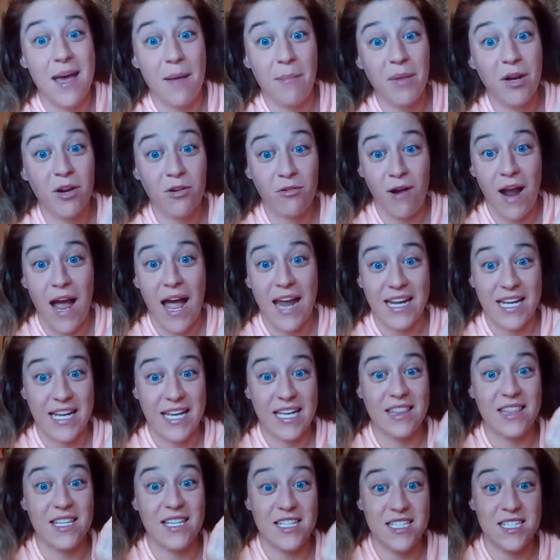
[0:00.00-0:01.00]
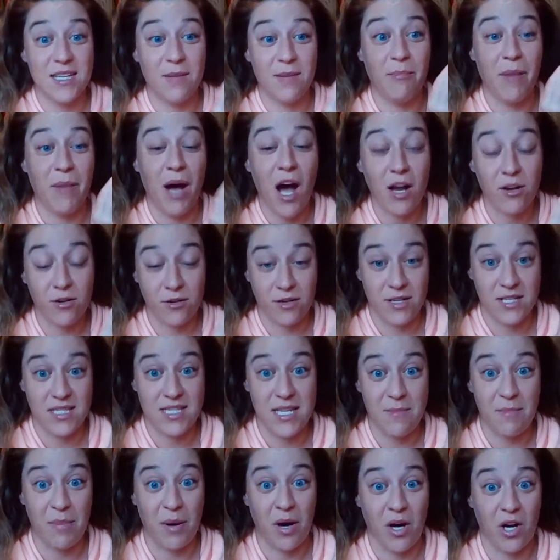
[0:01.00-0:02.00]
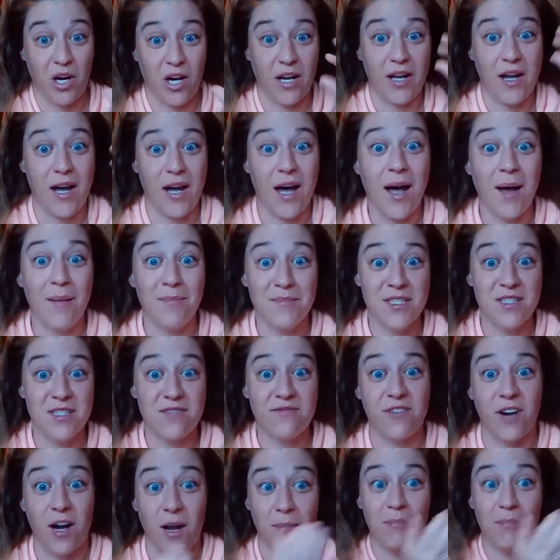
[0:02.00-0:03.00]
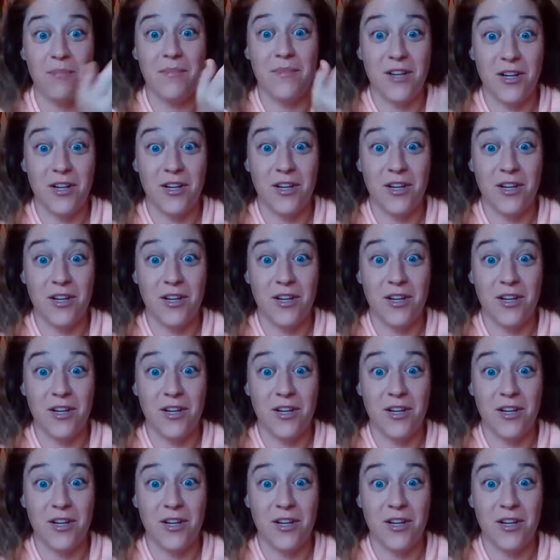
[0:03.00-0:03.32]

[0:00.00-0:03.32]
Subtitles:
democratic and the democracy part comes from